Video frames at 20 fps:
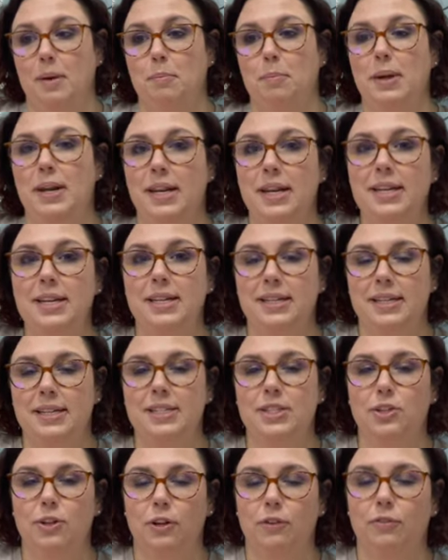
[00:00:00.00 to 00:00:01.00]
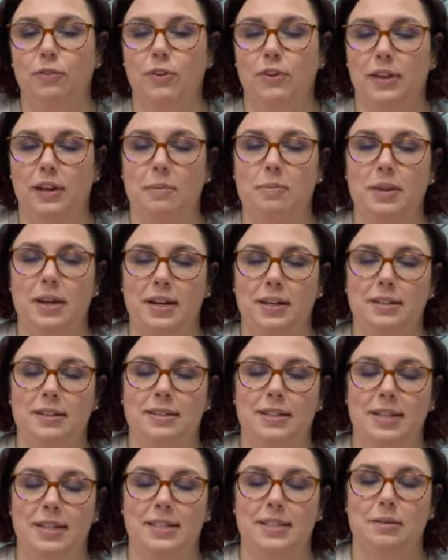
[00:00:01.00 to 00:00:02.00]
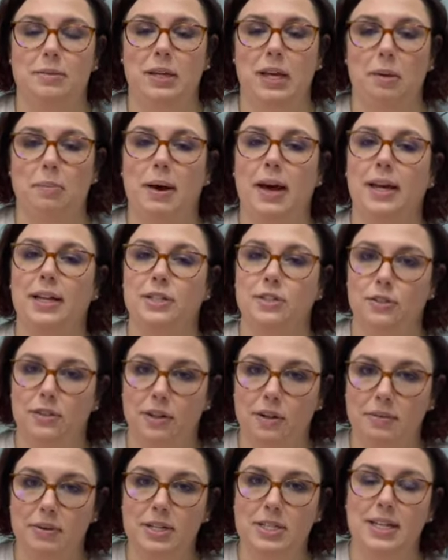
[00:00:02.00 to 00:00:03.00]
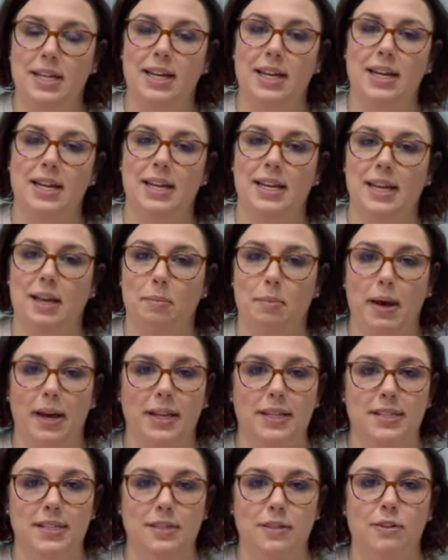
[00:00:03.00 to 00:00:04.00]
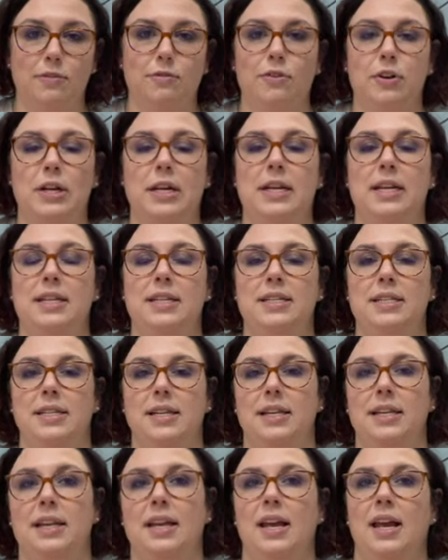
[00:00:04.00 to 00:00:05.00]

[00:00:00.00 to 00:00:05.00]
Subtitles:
but it's good for them. They need to get back into their routine and get back and see their friends, and